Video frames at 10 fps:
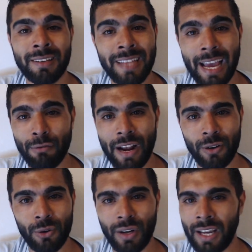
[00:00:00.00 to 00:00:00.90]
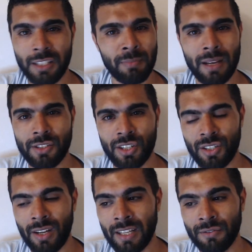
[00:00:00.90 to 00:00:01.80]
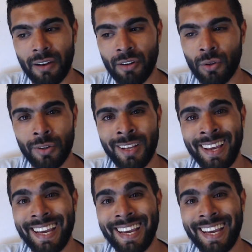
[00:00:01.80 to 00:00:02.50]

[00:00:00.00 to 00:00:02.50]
Their record against Manchester United is very good.